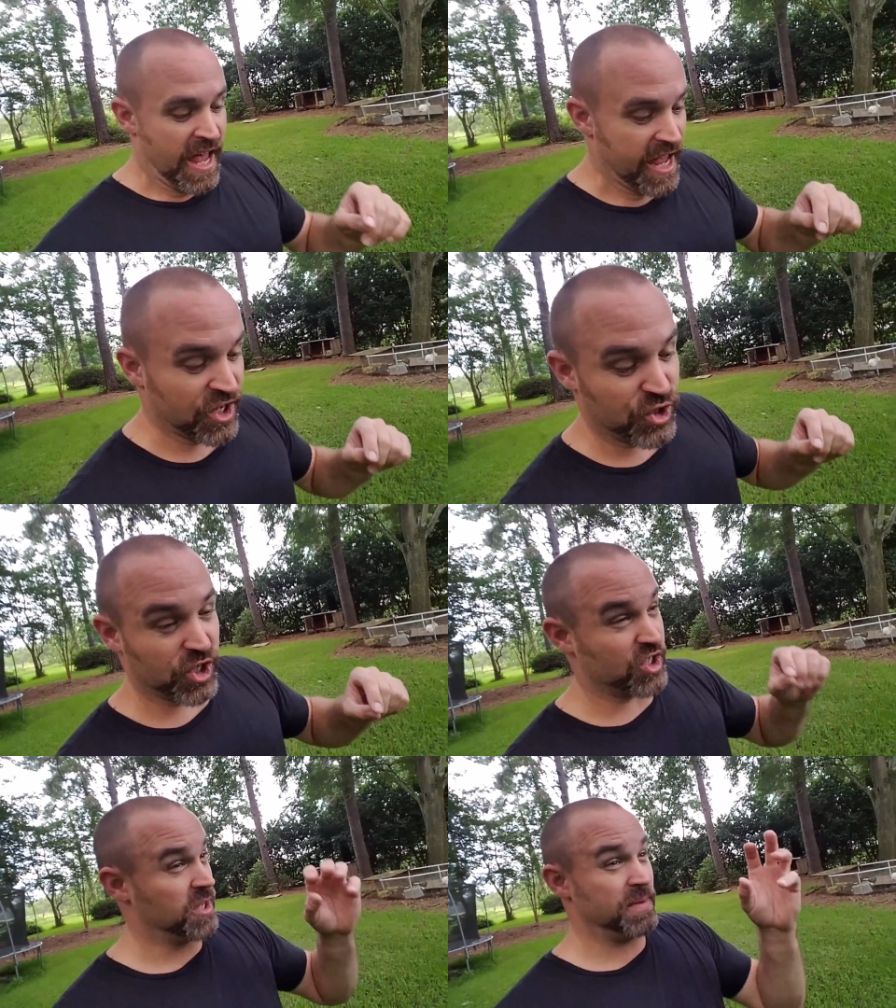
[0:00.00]
and
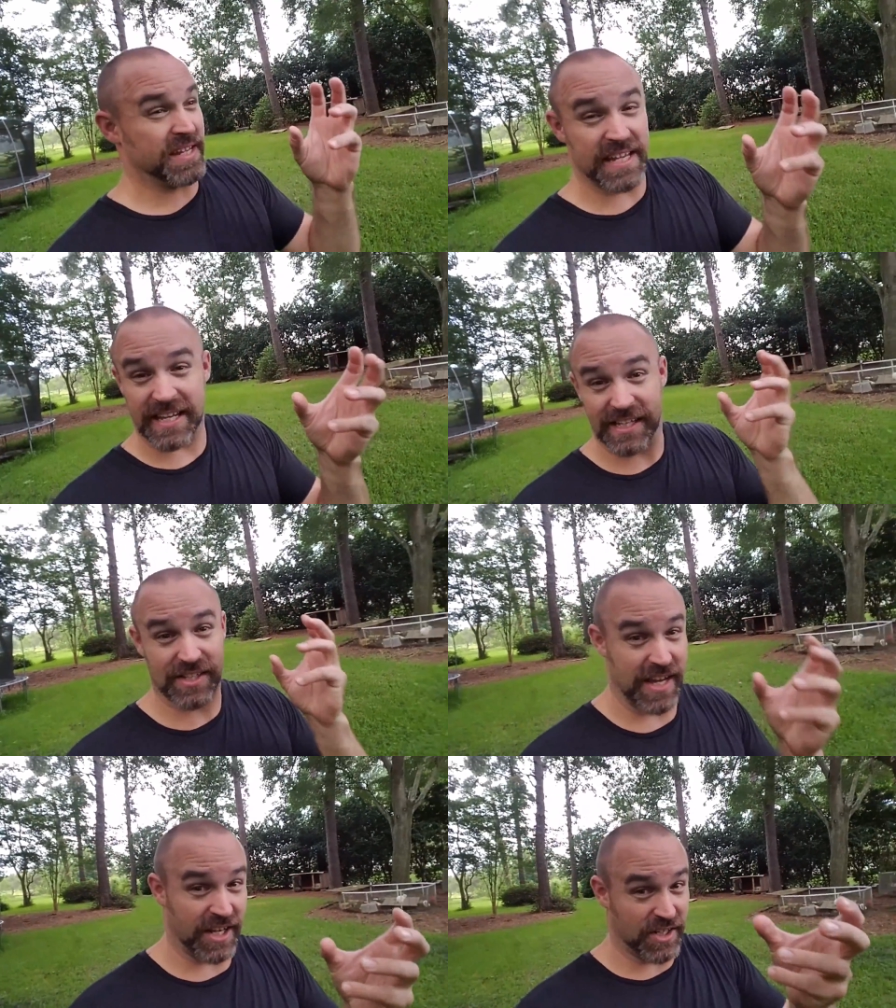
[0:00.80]
just the beginning
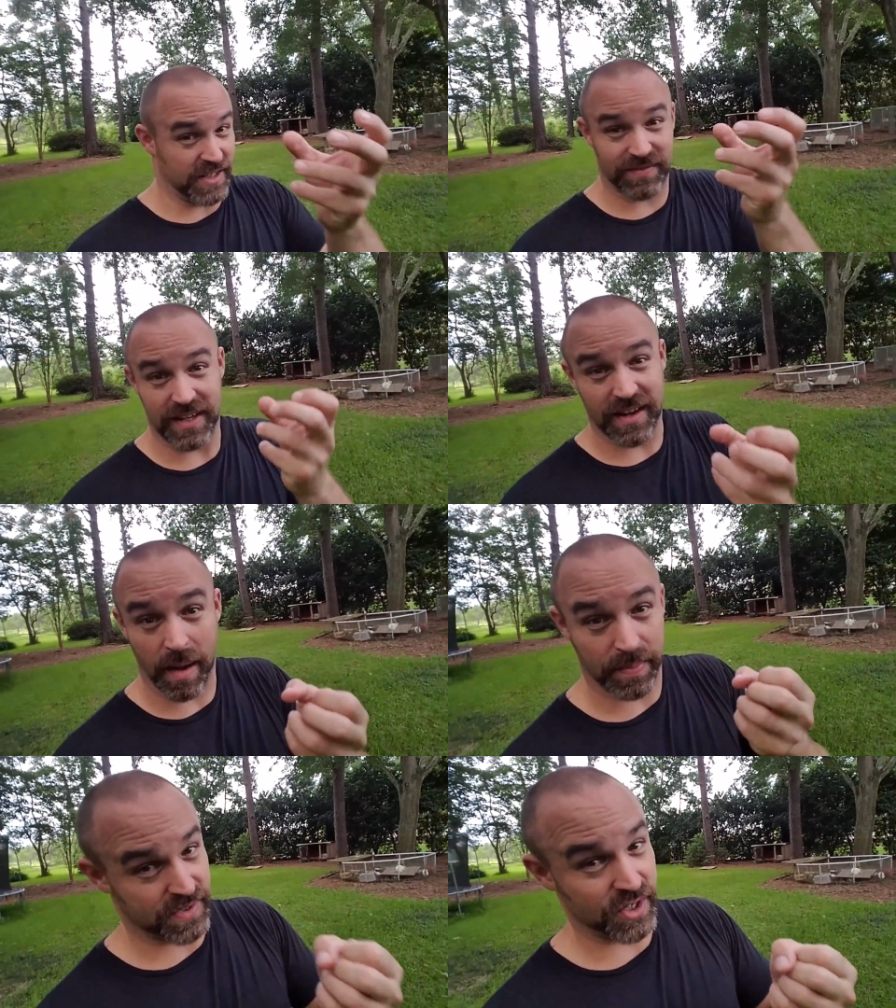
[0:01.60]
stages of
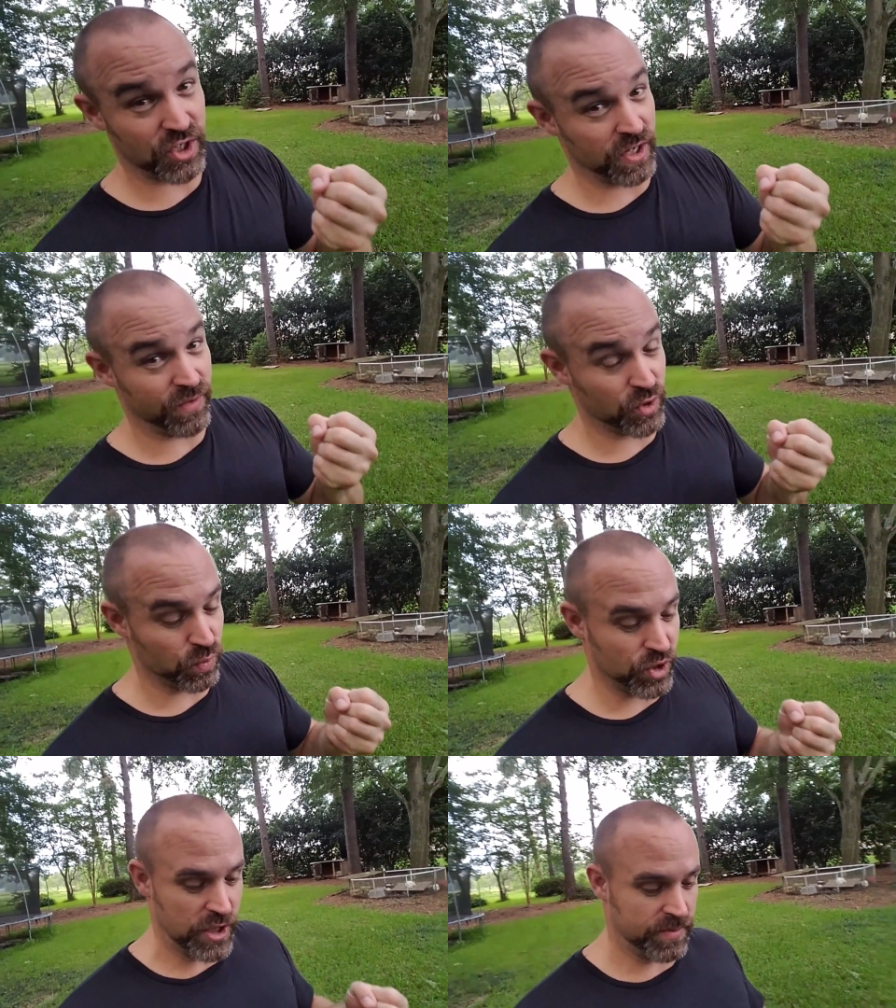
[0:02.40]
decomposition of those wood